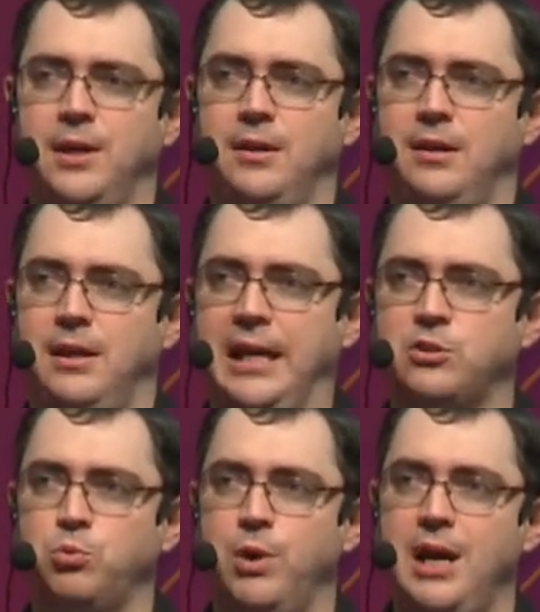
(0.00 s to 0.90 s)
that
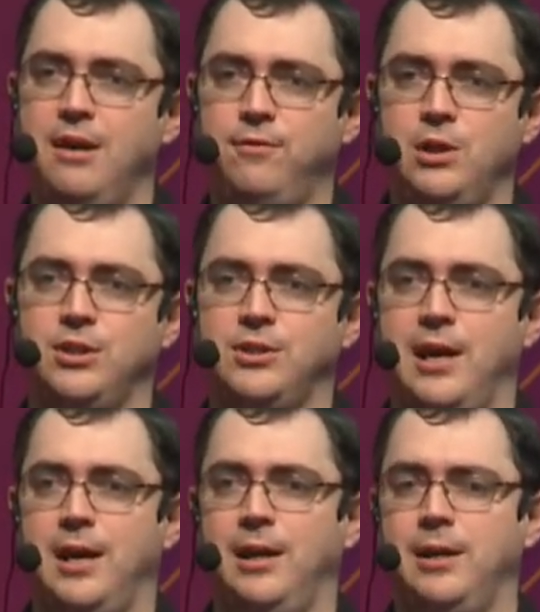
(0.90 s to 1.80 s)
it's rare for you to
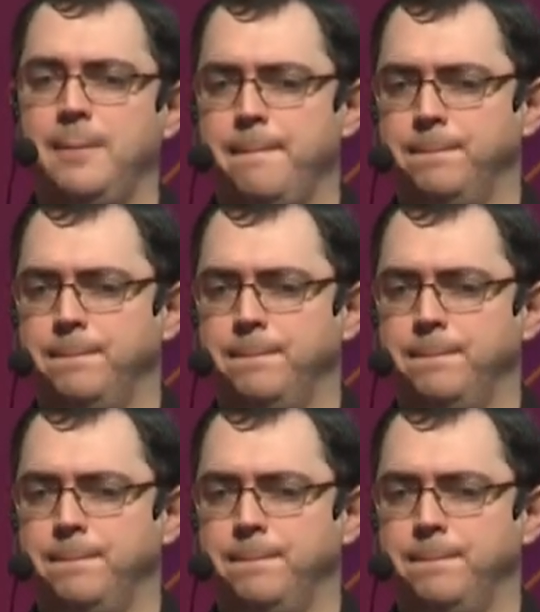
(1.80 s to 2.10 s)
say,